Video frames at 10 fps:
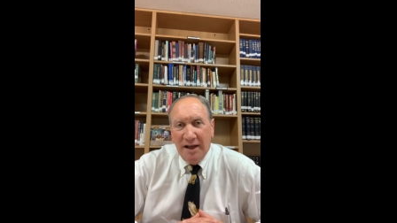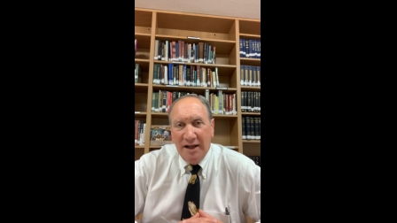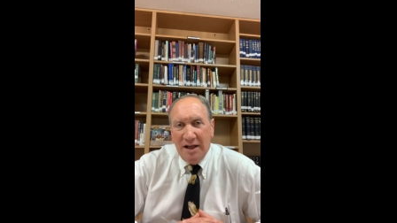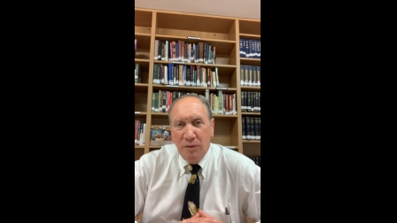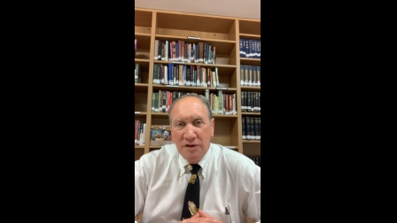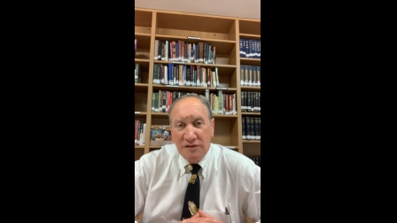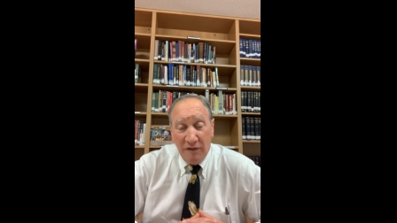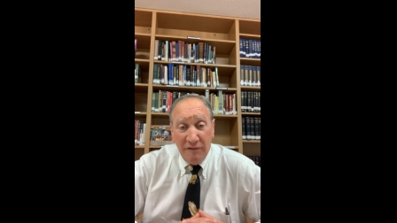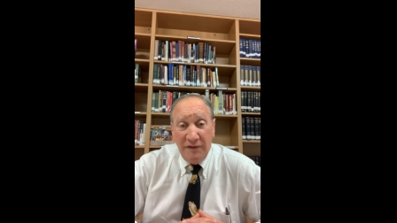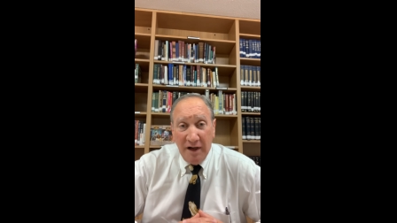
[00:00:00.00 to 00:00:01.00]
and he was
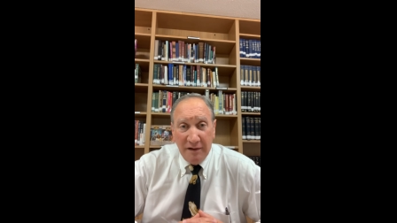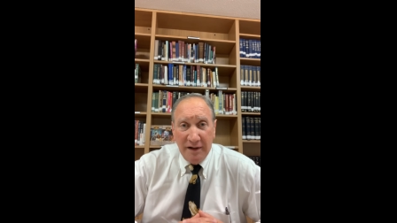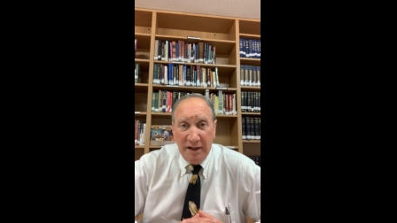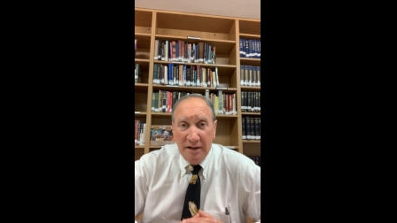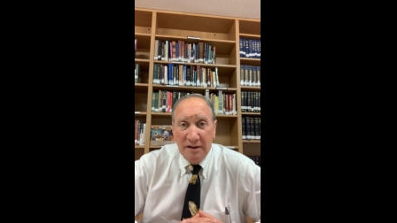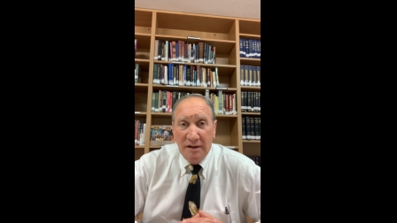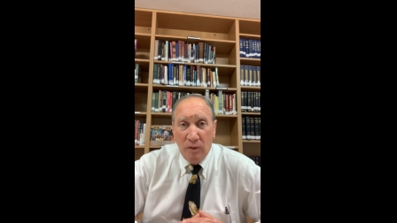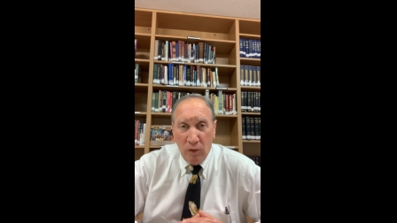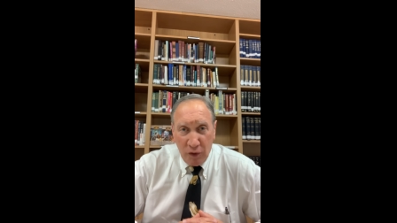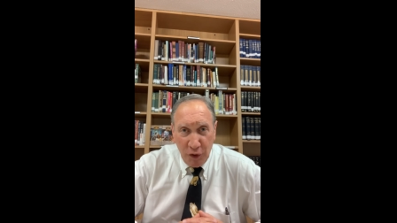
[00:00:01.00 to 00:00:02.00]
very
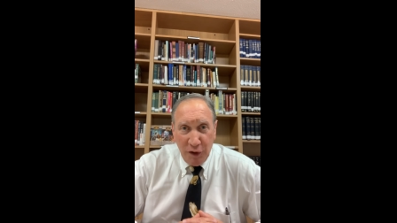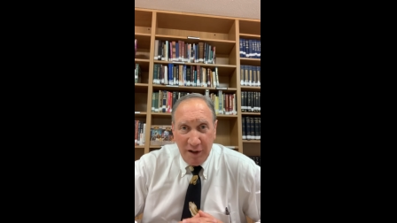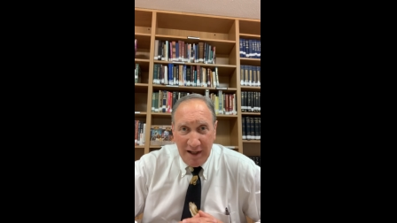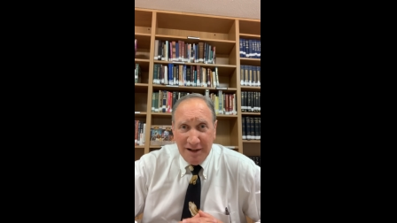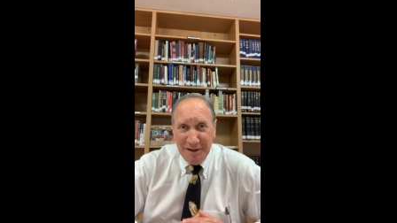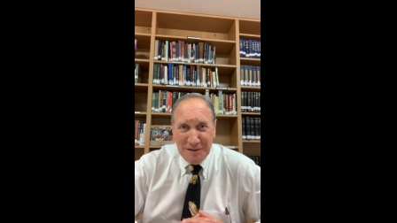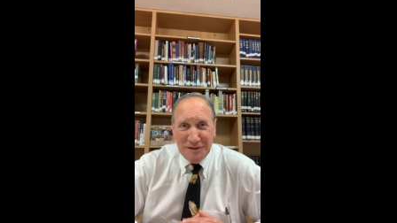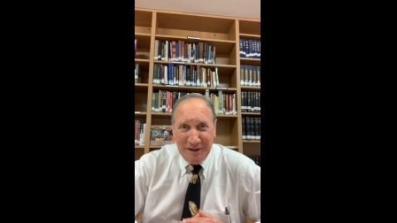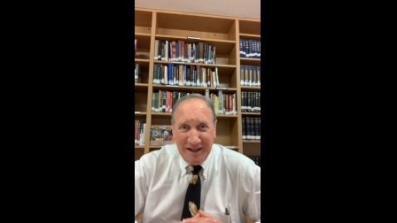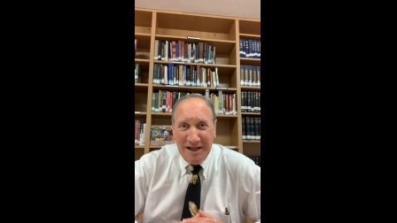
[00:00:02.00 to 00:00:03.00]
good at
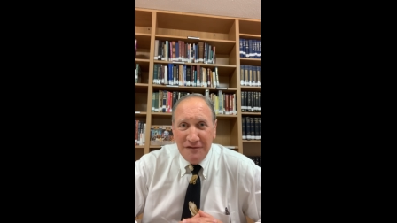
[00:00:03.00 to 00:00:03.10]
listening.